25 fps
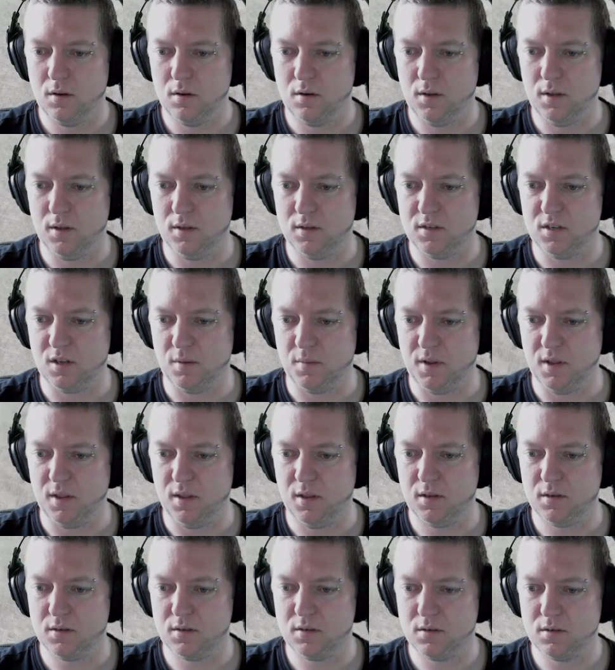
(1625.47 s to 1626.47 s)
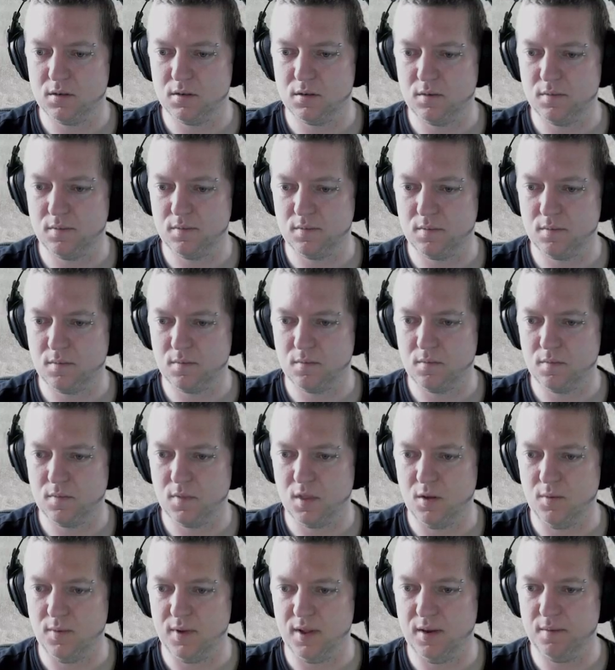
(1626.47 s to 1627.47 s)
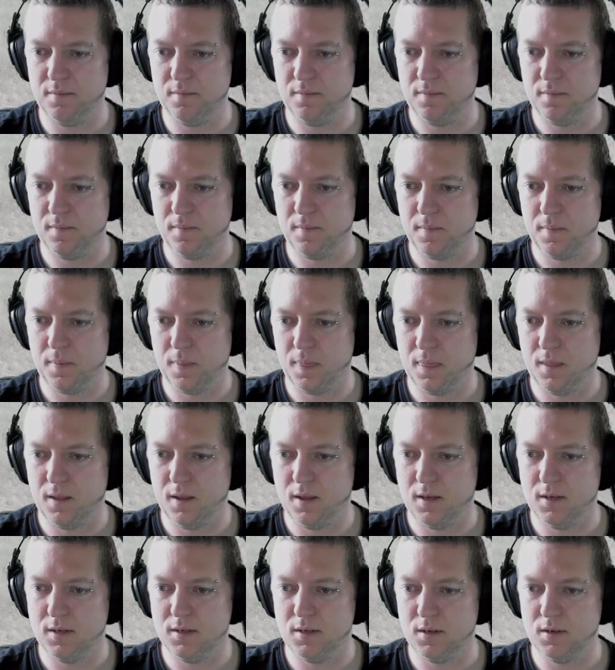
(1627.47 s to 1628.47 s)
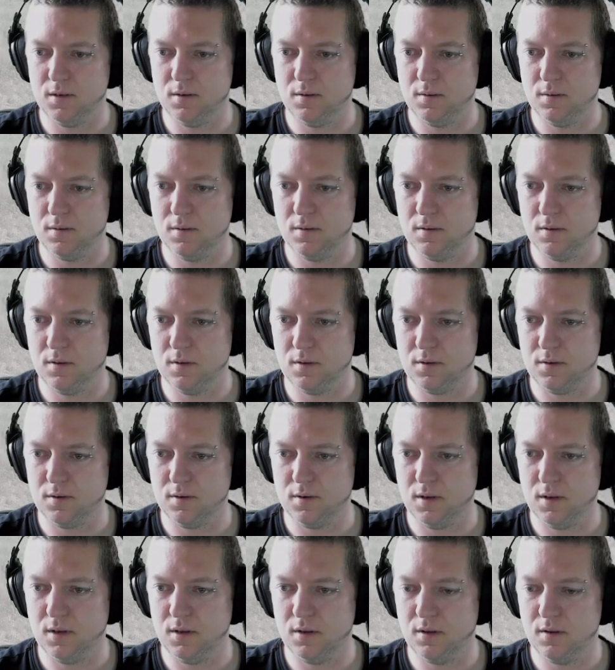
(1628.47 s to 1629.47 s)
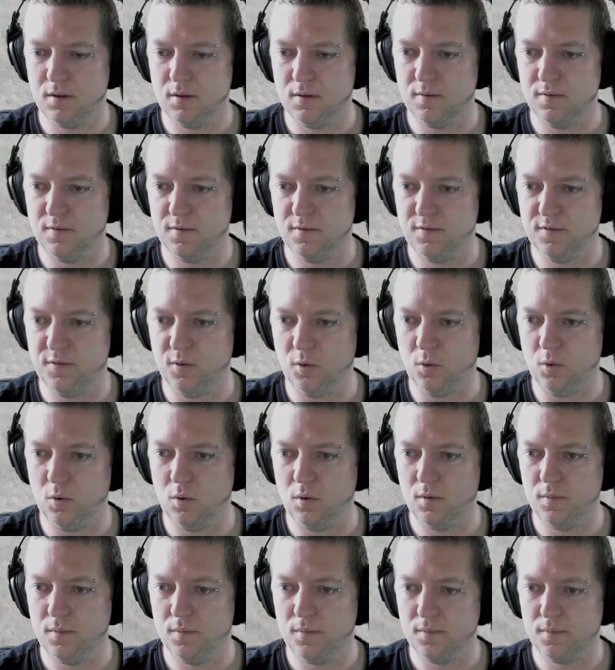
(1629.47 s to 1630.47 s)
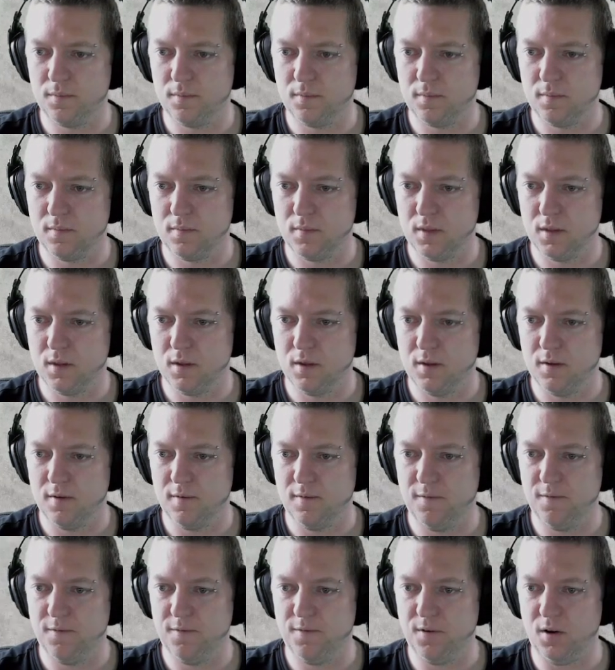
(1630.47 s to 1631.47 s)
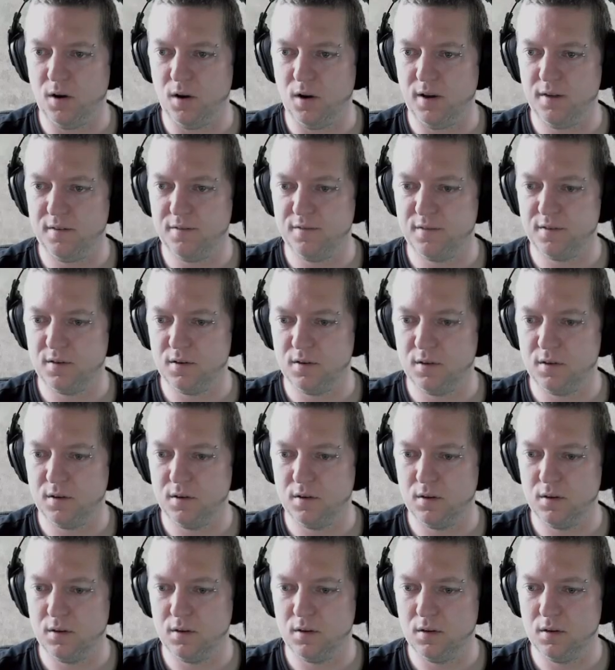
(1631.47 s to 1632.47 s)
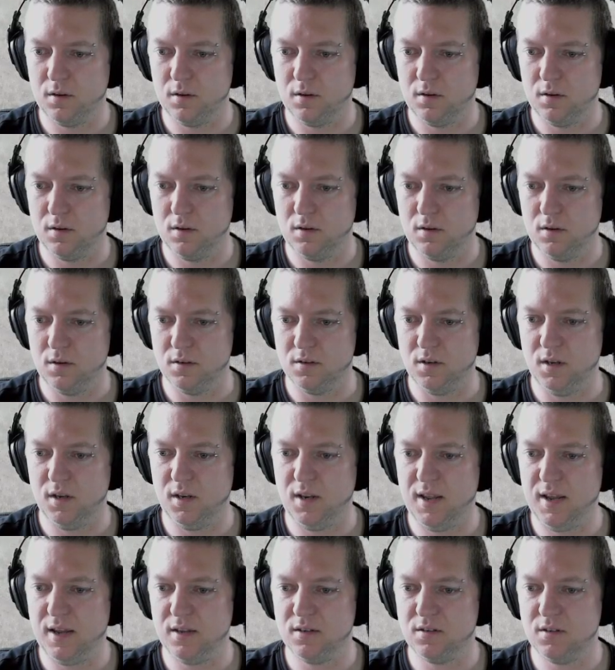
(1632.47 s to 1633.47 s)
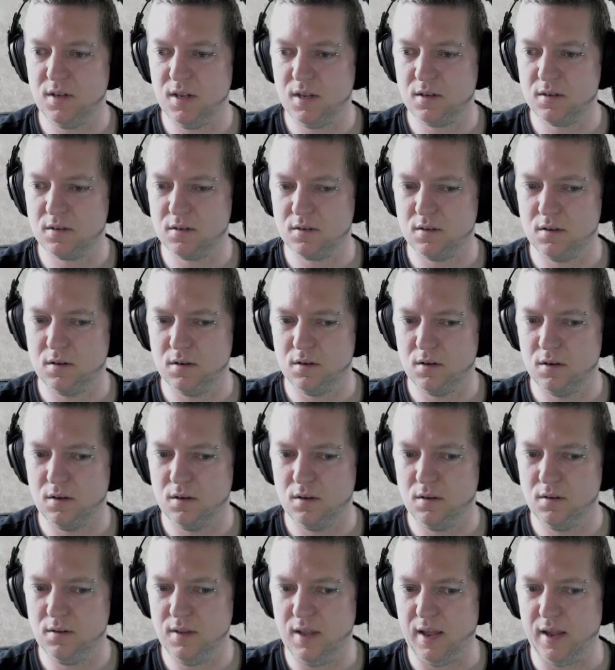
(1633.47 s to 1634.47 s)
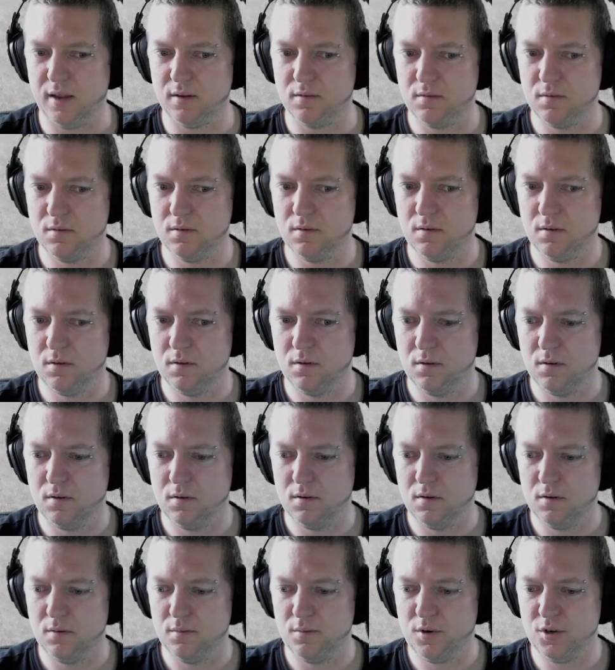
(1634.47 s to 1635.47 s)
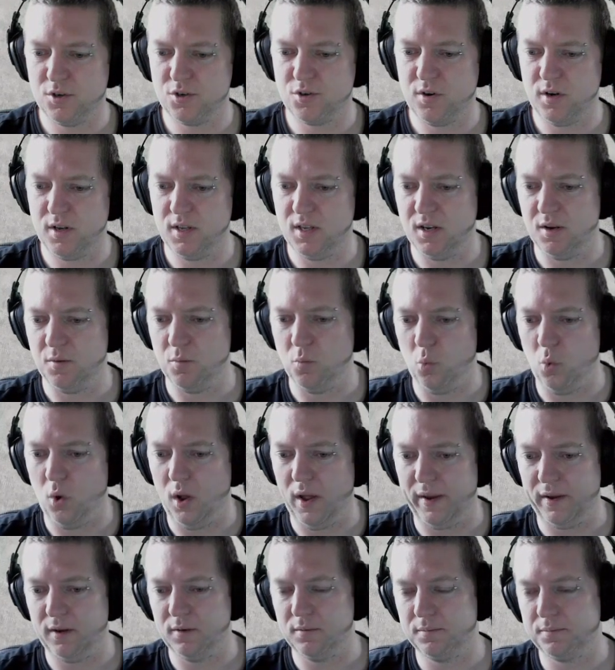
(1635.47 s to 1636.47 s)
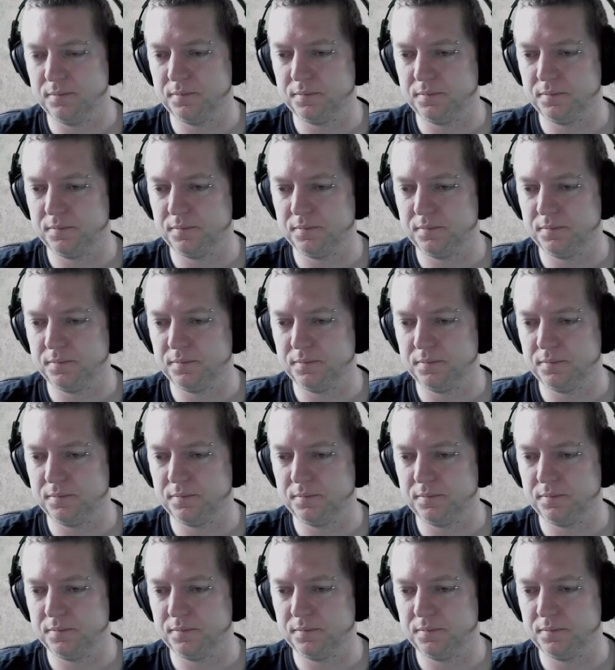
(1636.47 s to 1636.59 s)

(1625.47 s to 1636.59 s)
Need some of this. 1, 2, 3, 4, 5. Does it need to go 6? No. Pretty sure I only did 1.